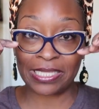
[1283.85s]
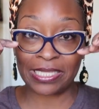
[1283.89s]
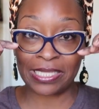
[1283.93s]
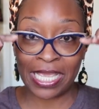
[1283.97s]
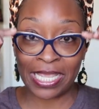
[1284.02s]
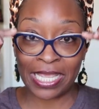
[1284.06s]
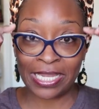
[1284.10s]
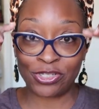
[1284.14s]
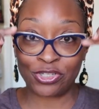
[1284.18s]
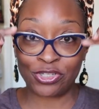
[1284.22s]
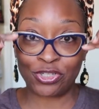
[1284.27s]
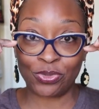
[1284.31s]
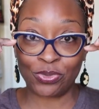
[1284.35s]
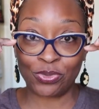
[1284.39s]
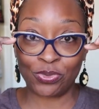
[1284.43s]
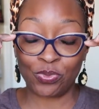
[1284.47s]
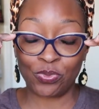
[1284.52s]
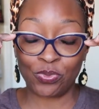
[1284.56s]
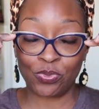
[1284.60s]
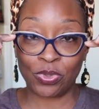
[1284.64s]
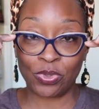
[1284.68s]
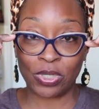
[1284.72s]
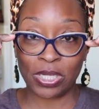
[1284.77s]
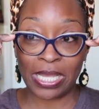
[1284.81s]
they
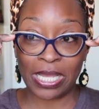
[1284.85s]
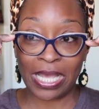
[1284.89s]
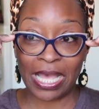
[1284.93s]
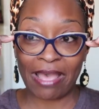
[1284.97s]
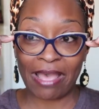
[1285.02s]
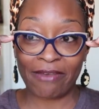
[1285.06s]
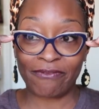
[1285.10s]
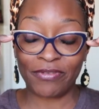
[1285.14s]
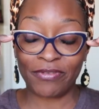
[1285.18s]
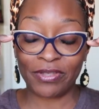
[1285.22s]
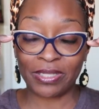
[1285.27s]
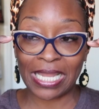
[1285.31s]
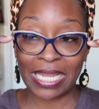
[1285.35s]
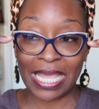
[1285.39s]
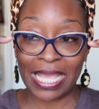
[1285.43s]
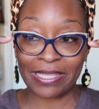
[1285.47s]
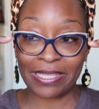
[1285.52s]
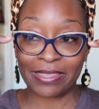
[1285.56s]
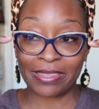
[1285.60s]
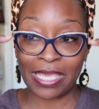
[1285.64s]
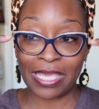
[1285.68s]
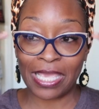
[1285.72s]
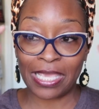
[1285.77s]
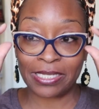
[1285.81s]
do I feel
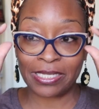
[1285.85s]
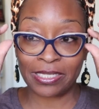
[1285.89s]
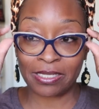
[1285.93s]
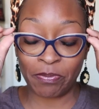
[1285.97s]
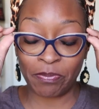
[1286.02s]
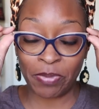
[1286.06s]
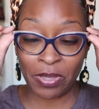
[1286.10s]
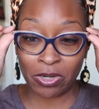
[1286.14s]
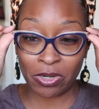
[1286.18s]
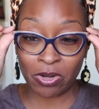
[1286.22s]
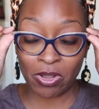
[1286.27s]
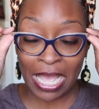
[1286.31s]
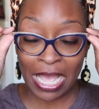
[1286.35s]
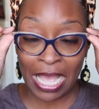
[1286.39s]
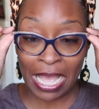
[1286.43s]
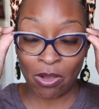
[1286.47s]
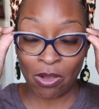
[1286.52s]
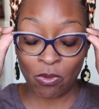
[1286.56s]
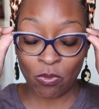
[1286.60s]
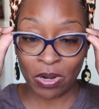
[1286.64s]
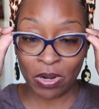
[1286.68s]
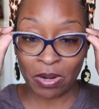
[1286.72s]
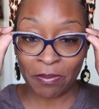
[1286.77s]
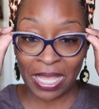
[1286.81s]
like they depend on
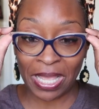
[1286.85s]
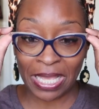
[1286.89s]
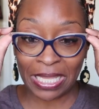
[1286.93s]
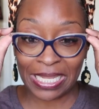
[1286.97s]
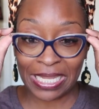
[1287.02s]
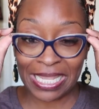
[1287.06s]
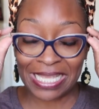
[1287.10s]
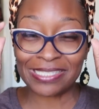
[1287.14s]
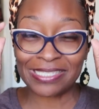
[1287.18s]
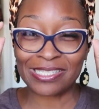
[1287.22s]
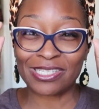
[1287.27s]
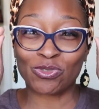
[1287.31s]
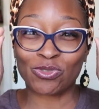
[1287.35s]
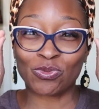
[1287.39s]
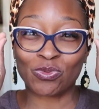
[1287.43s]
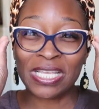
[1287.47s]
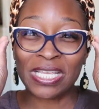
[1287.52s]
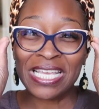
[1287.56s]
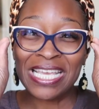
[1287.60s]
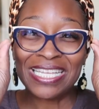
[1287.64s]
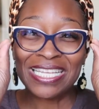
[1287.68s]
how I wear my glasses,